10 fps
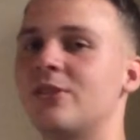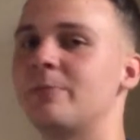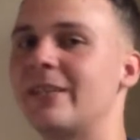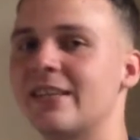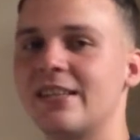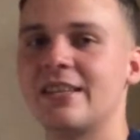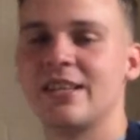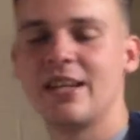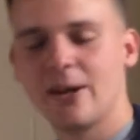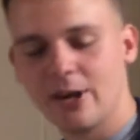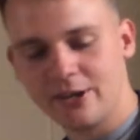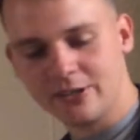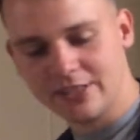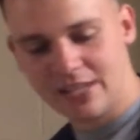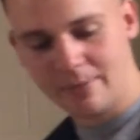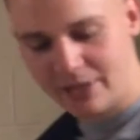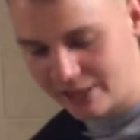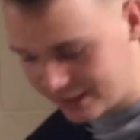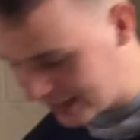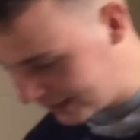just because it has a narrator does not mean
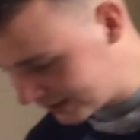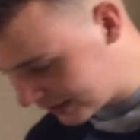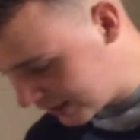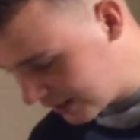it has